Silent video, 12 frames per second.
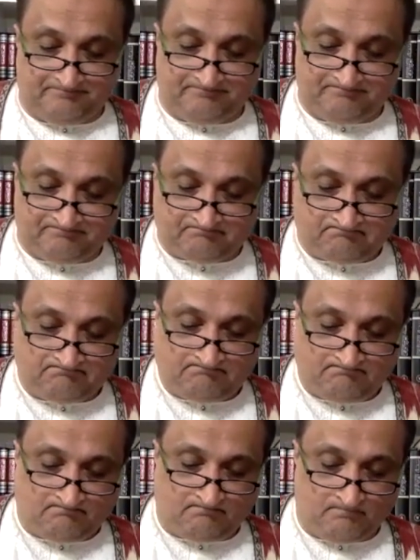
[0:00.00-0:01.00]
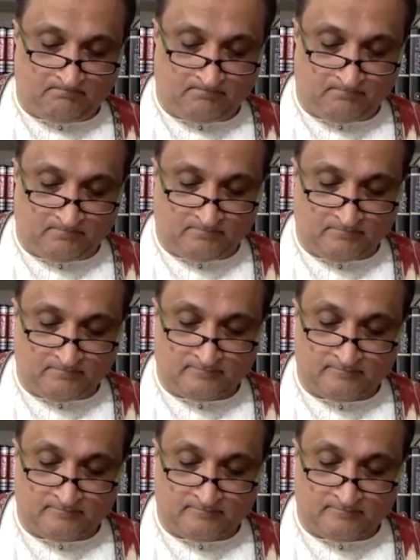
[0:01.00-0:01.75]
[no speech]